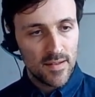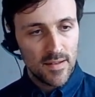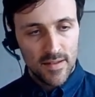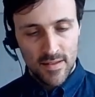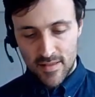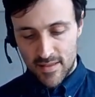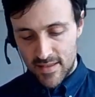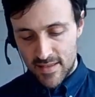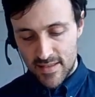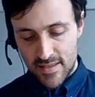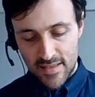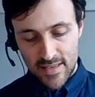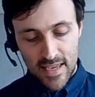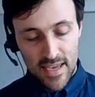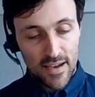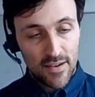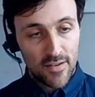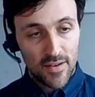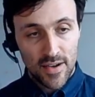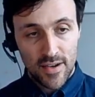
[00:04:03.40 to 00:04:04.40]
This is
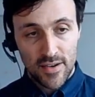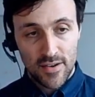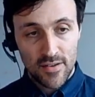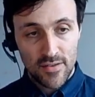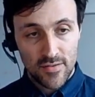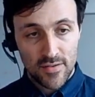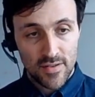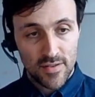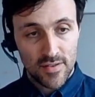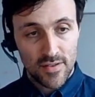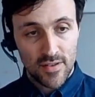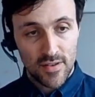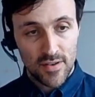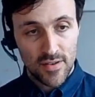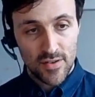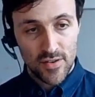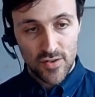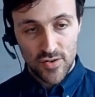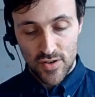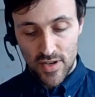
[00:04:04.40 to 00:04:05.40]
how I code. You,
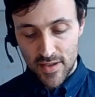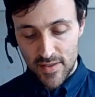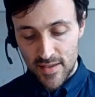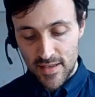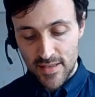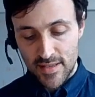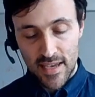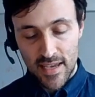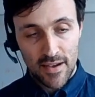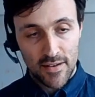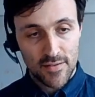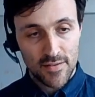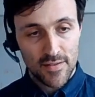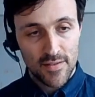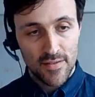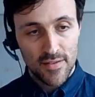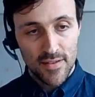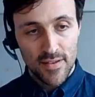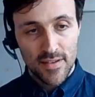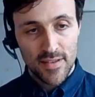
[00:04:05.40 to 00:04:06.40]
you try things out
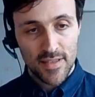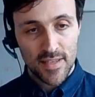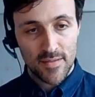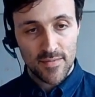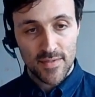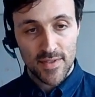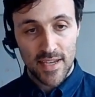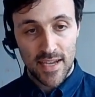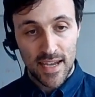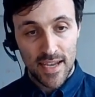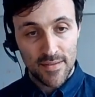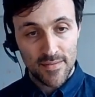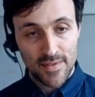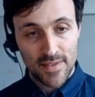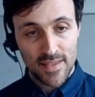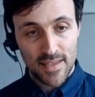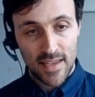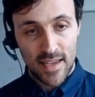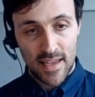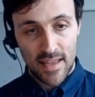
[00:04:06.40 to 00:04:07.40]

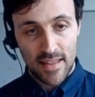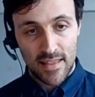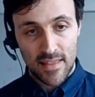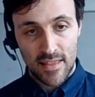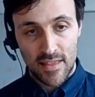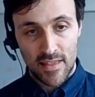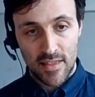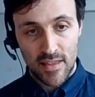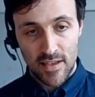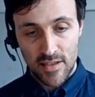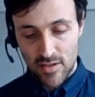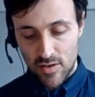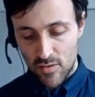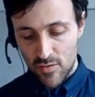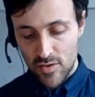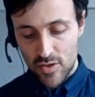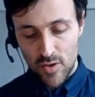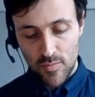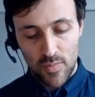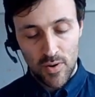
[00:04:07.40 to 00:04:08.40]
sometimes, and as long
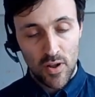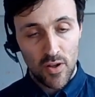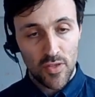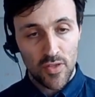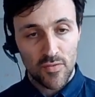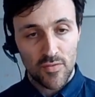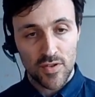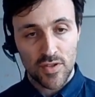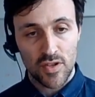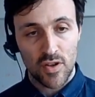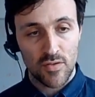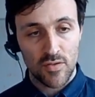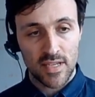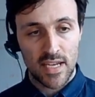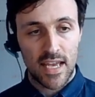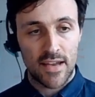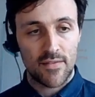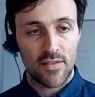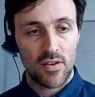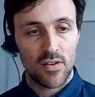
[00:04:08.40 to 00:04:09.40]
as you plot the result and
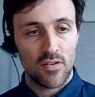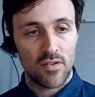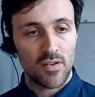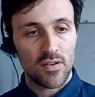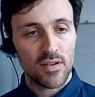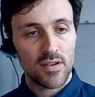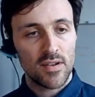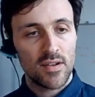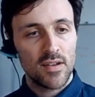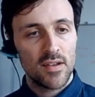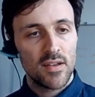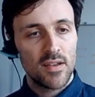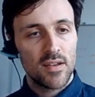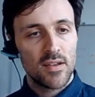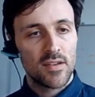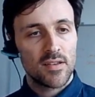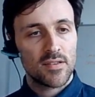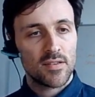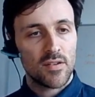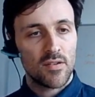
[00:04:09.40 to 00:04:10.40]
have a look.
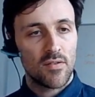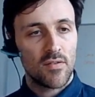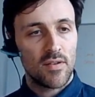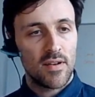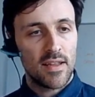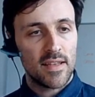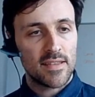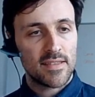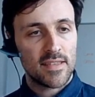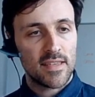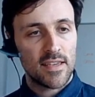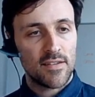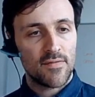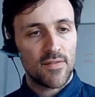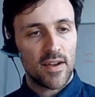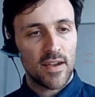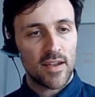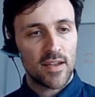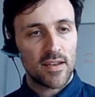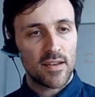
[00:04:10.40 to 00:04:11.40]
So let's see if
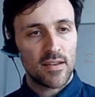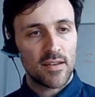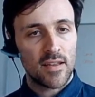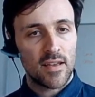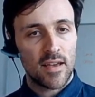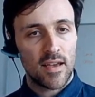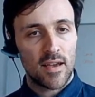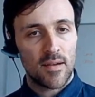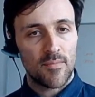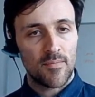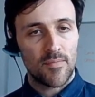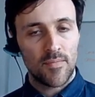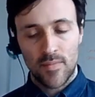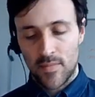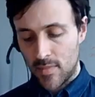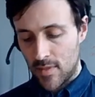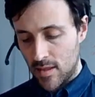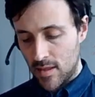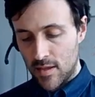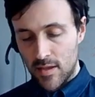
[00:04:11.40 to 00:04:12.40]
I can, um,
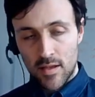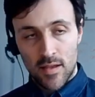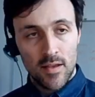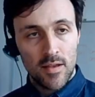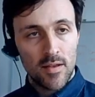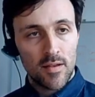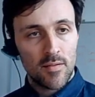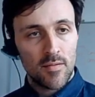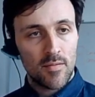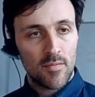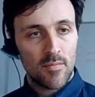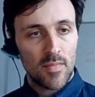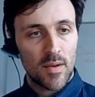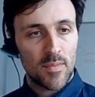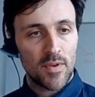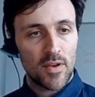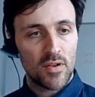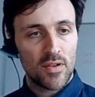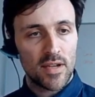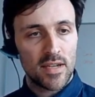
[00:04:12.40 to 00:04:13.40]
might be
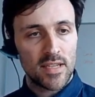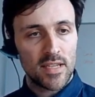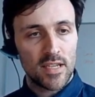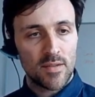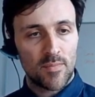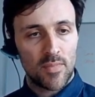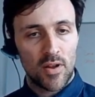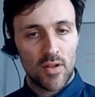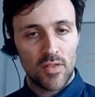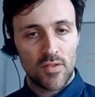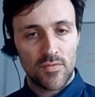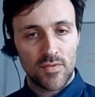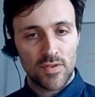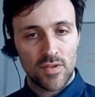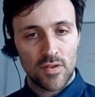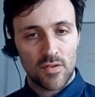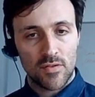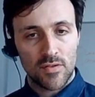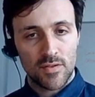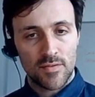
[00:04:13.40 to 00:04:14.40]
a good idea to plot the
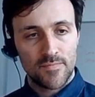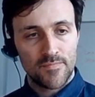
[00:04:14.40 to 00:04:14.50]
result.